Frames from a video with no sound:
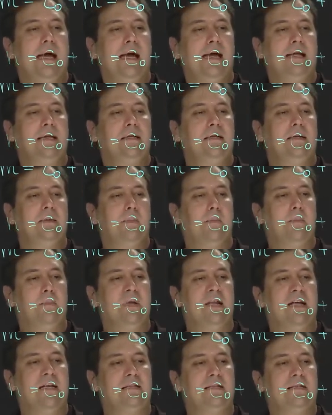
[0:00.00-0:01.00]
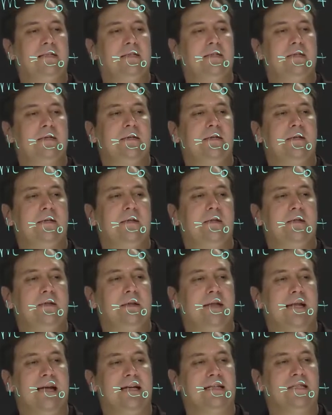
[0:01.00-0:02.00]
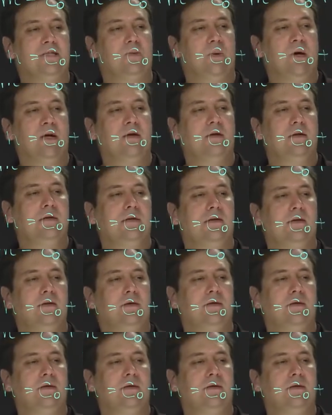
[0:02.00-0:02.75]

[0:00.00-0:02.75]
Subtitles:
and plus the last one,